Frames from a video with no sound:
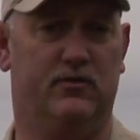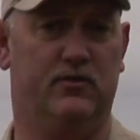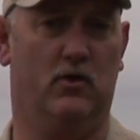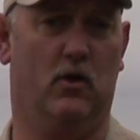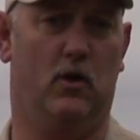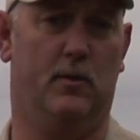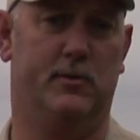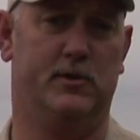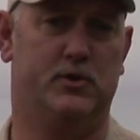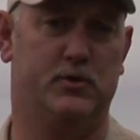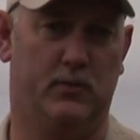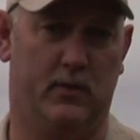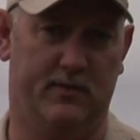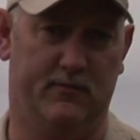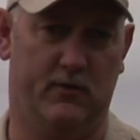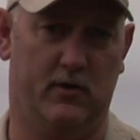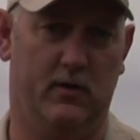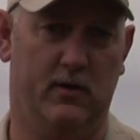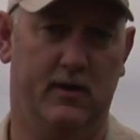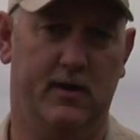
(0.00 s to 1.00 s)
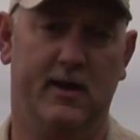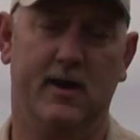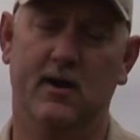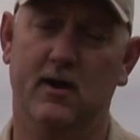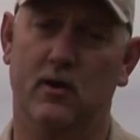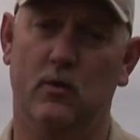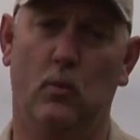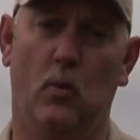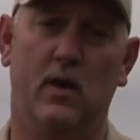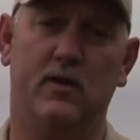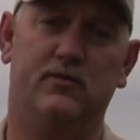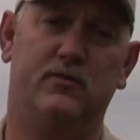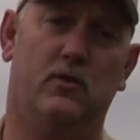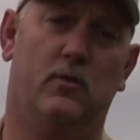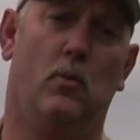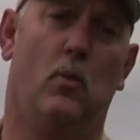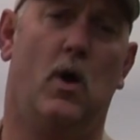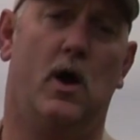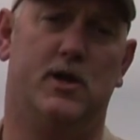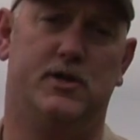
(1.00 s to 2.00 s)
Snohomish River here in
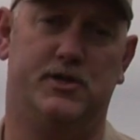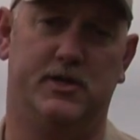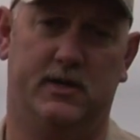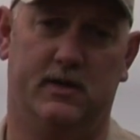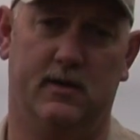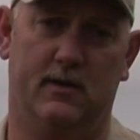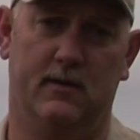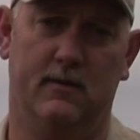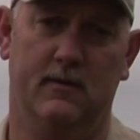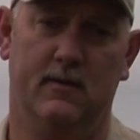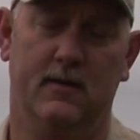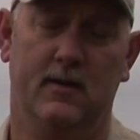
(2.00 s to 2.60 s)
western Washington.